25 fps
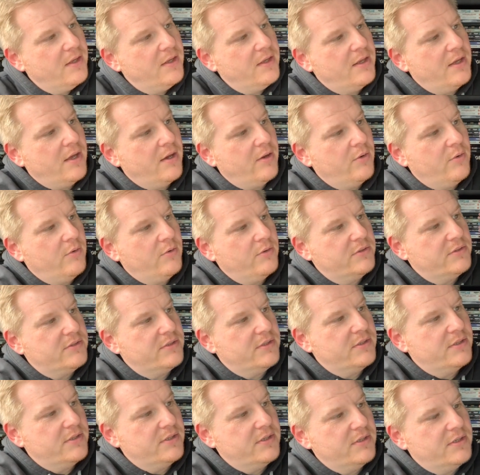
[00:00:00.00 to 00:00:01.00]
I'm going
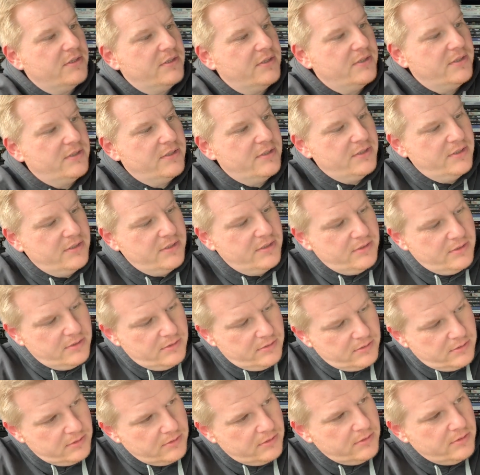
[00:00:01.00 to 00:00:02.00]
to
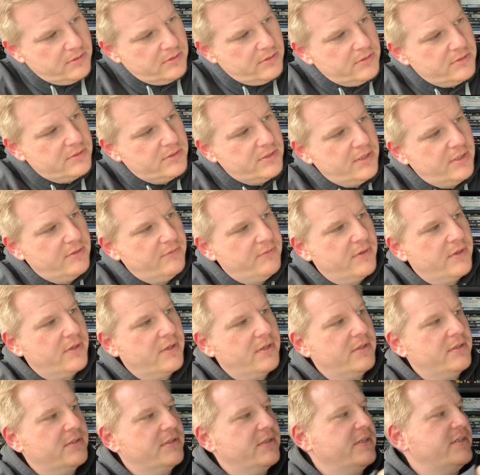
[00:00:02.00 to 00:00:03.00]
see if I
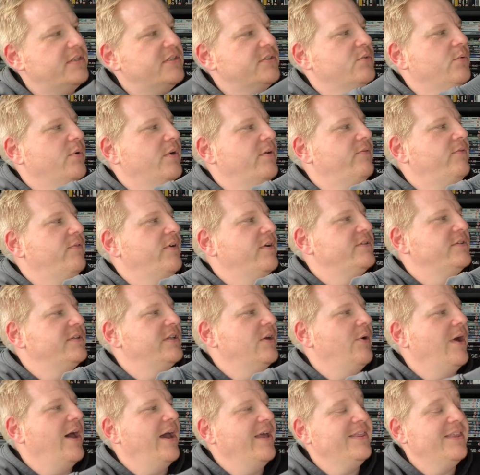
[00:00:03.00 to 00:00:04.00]
can. This is quite fragile.
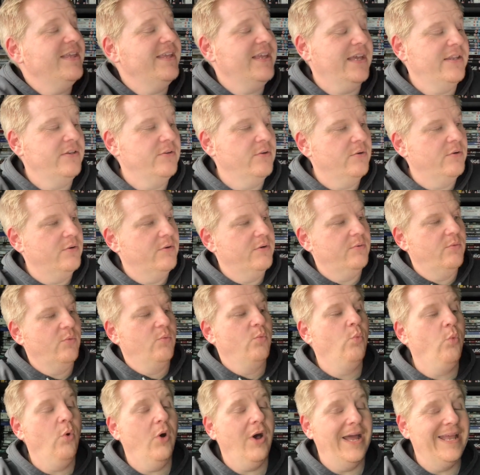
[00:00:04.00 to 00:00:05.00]
Now I think I know
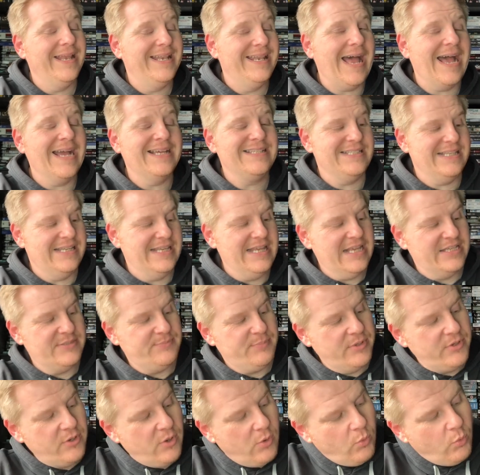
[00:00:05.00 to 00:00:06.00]
what it actually is,
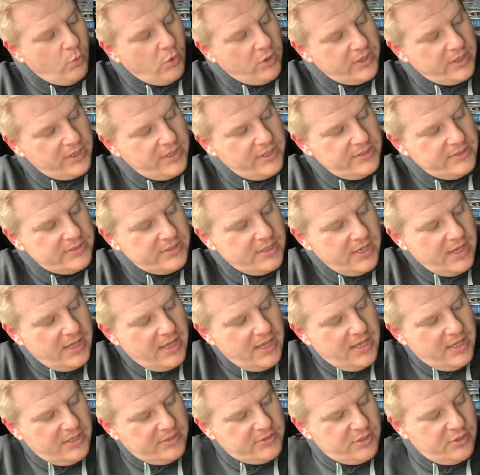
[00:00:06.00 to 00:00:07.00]
but not what it is,
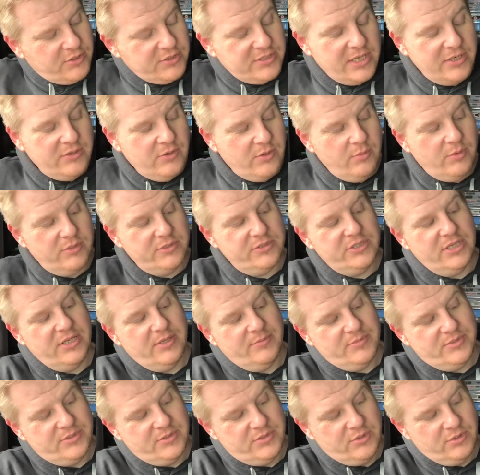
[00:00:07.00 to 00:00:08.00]
because I know what
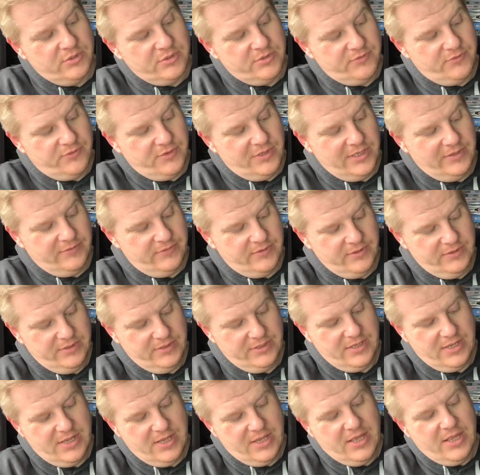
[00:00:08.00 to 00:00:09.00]
James does for a living,
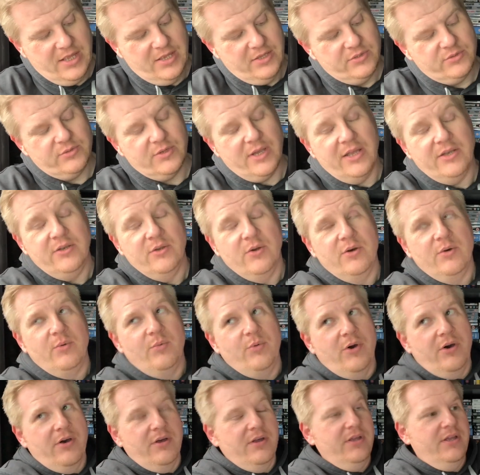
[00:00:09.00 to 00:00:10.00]
so I know
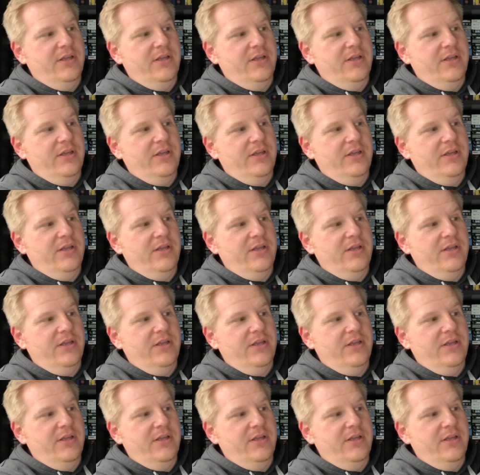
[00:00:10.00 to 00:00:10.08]
what